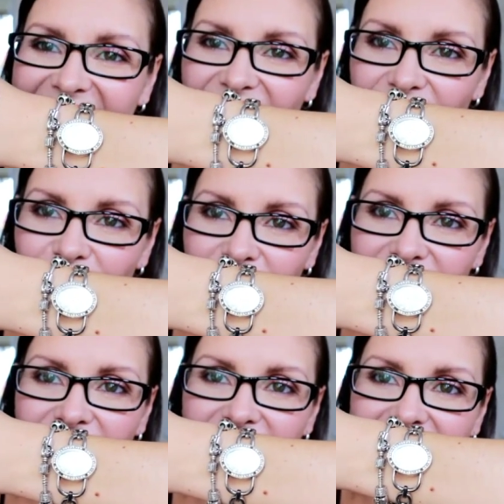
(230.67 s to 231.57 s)
So
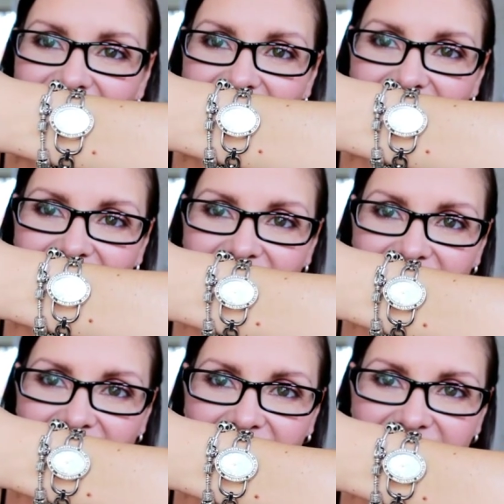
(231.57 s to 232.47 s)
Bronzonce,
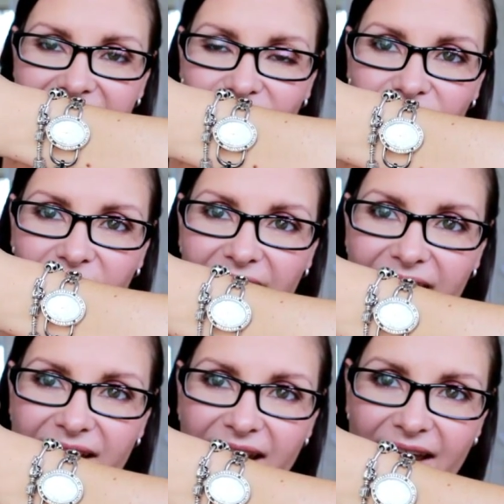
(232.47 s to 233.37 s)
Lana Del
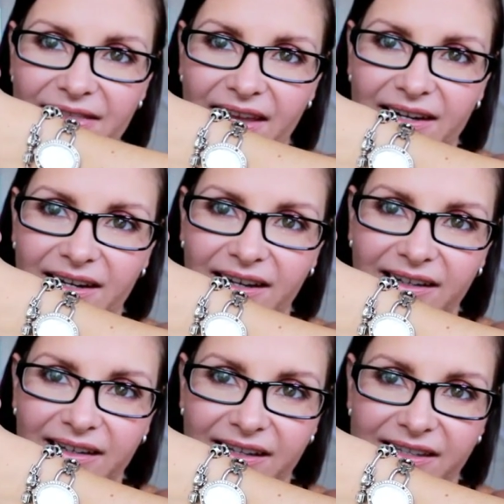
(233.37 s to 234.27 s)
Grey, and then
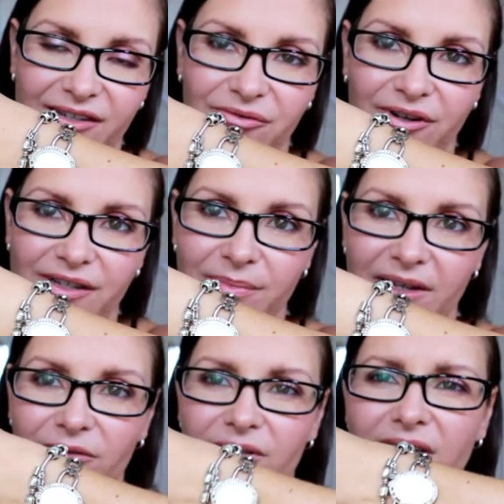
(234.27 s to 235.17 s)
Guns N' Roses
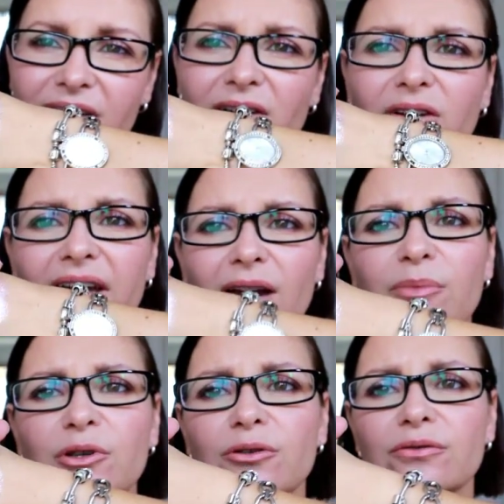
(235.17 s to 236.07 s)
Petals. Look at how
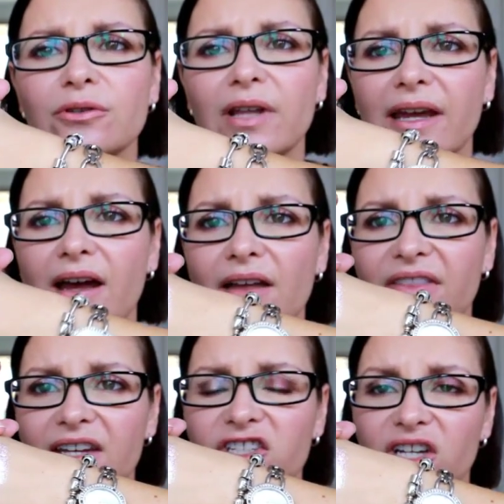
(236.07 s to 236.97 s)
beautiful they are.
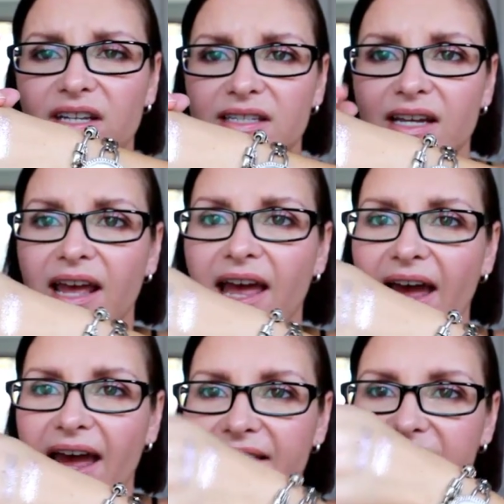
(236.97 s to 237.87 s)
They just
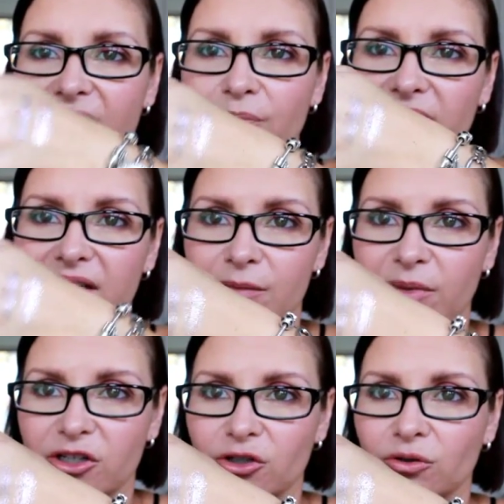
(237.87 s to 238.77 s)
add something
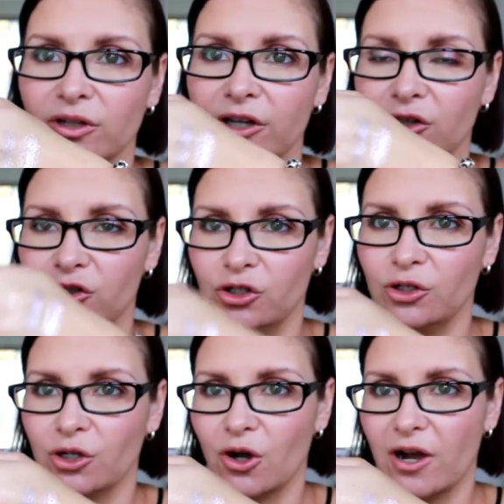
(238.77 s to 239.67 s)
special to
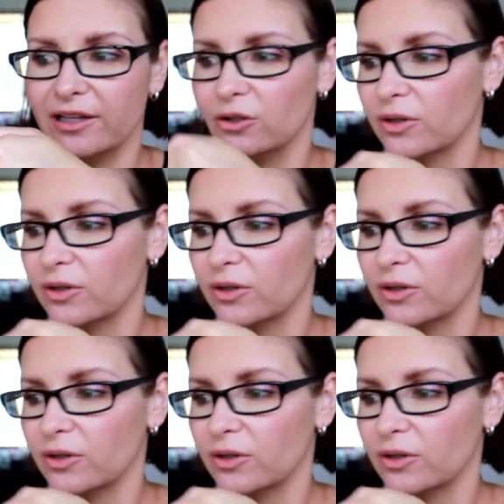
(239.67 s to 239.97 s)
your eye